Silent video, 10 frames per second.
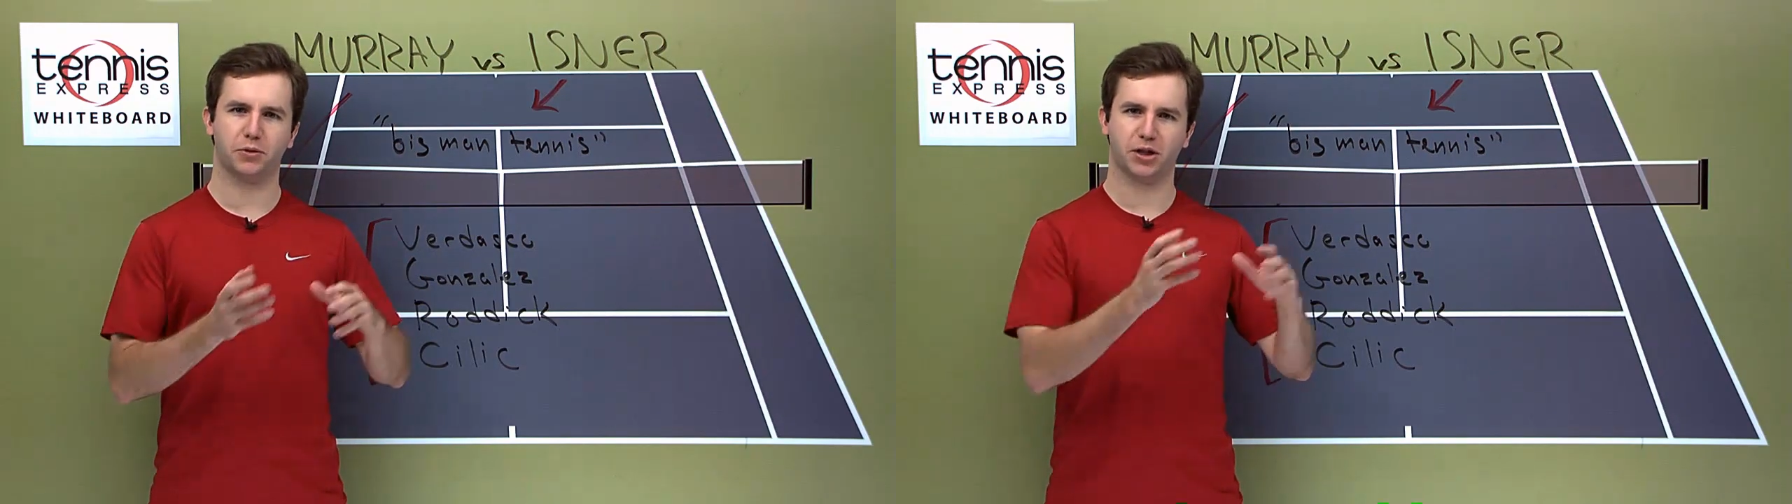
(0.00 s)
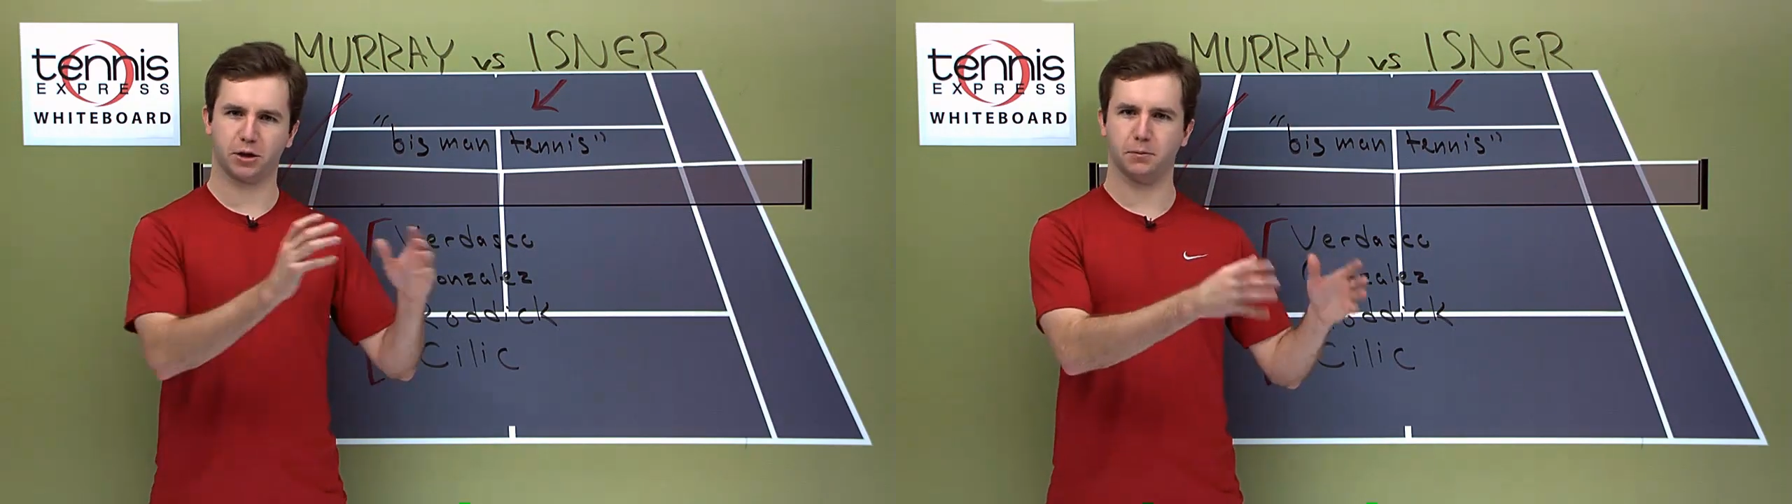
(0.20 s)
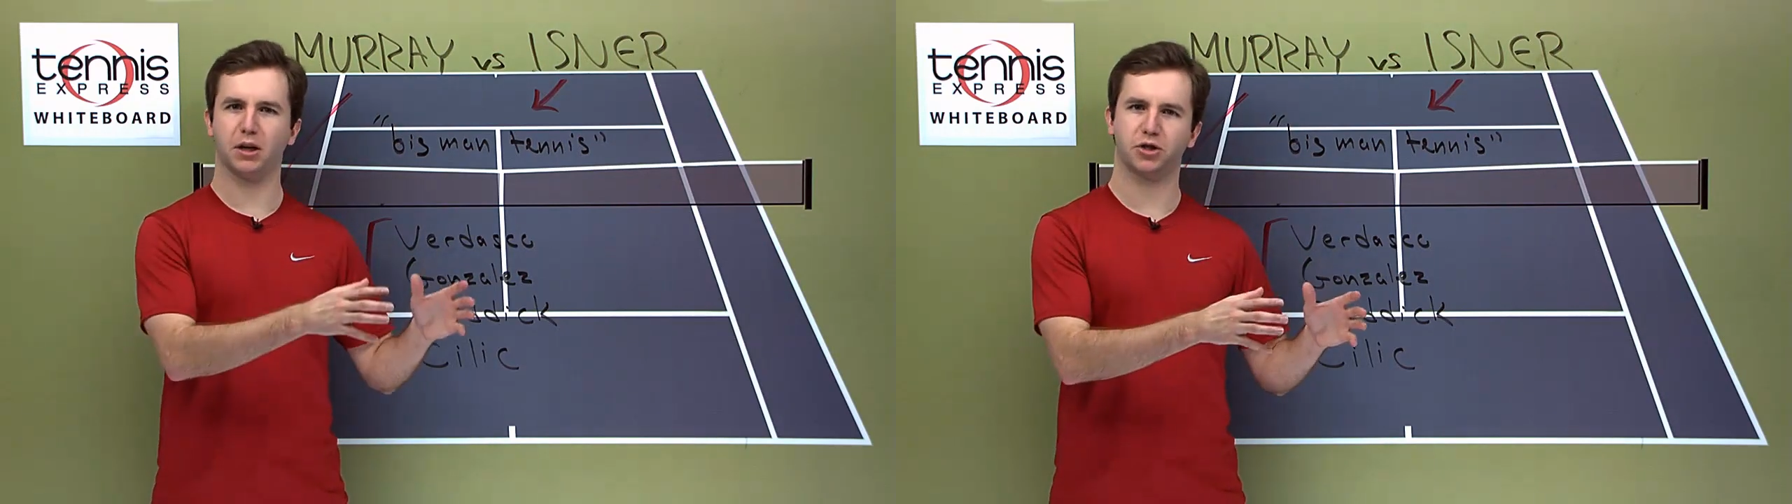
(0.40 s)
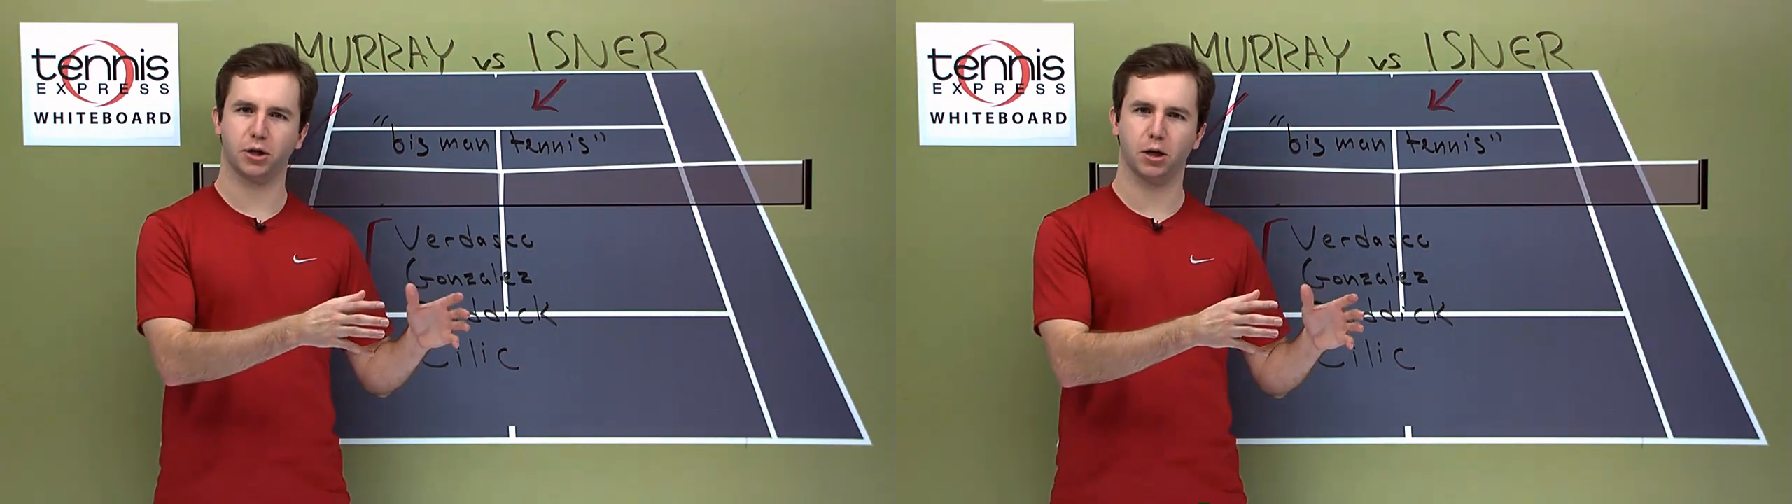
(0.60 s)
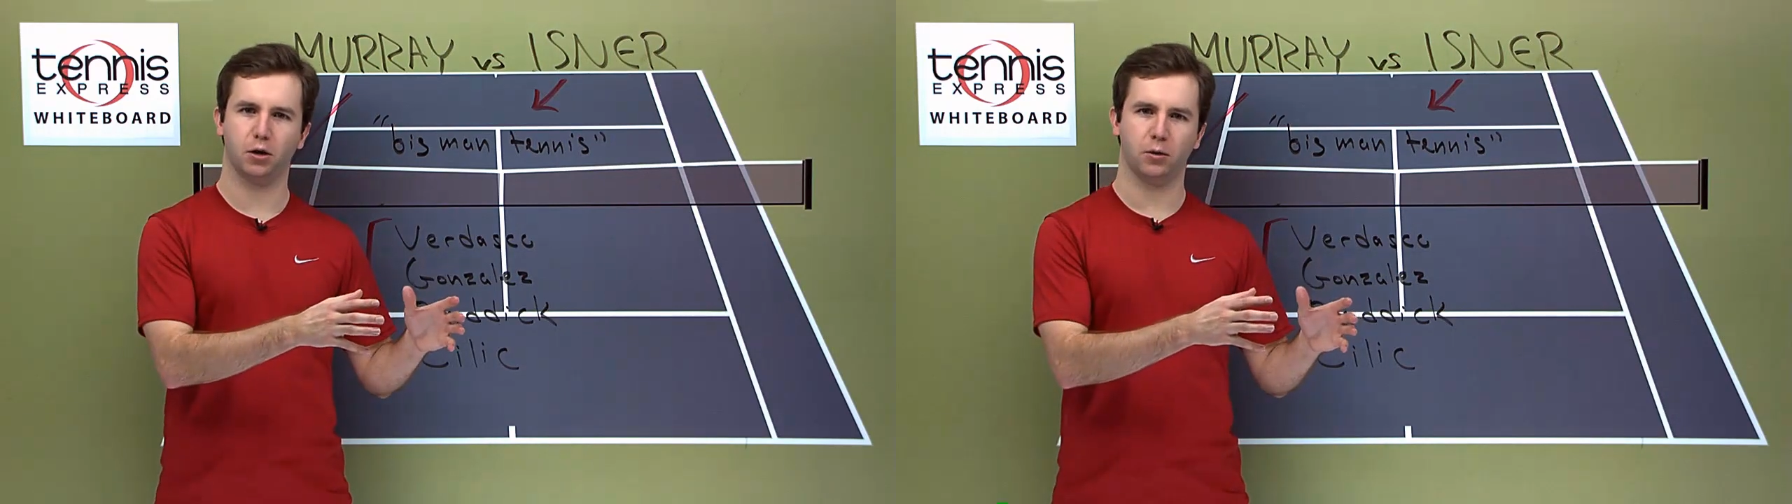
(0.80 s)
6 months
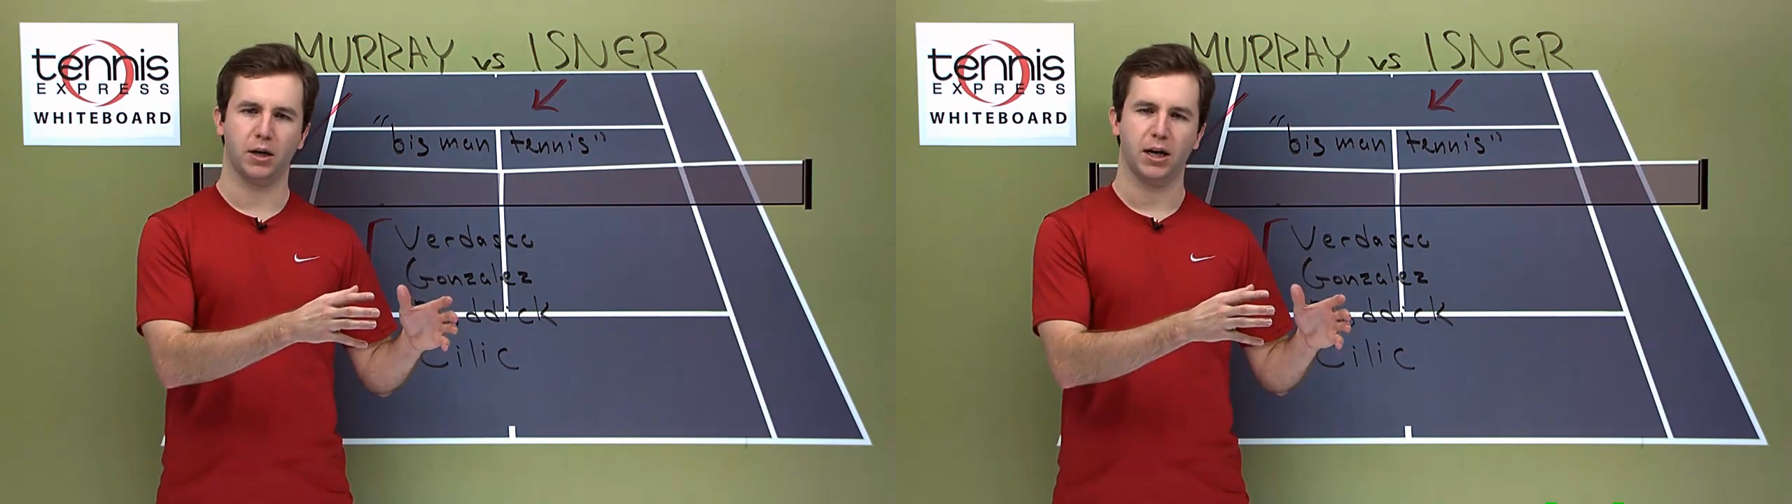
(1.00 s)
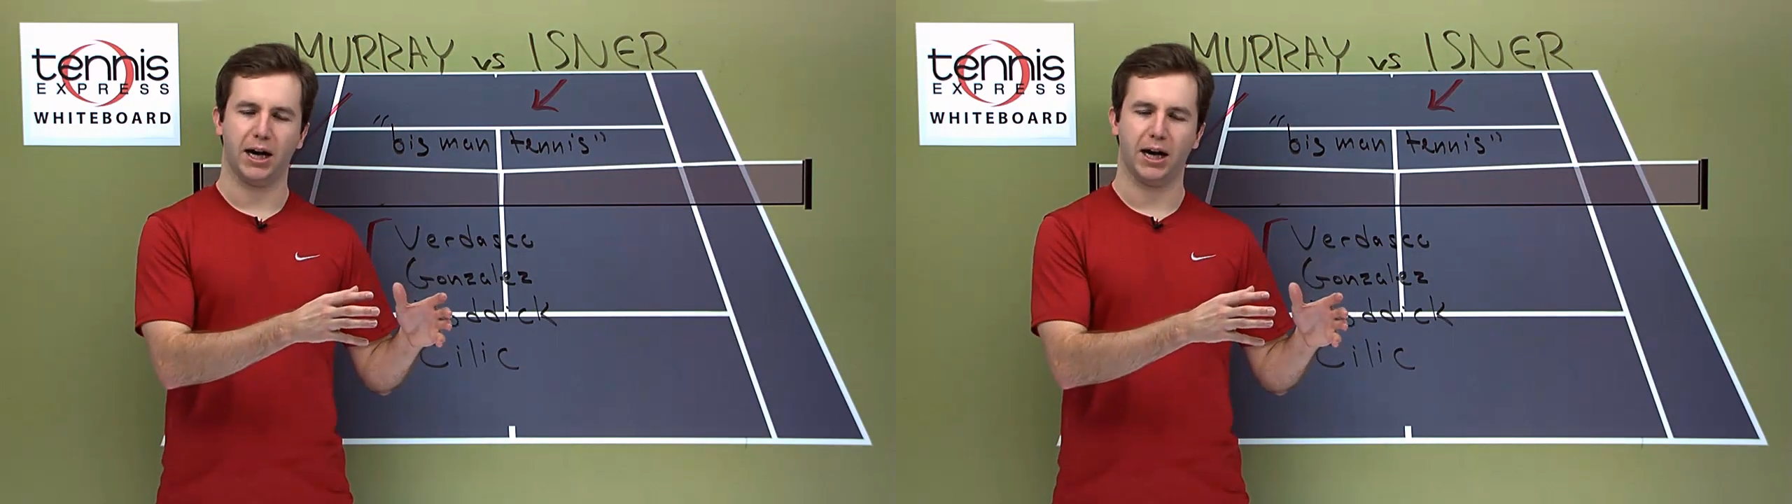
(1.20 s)
ago,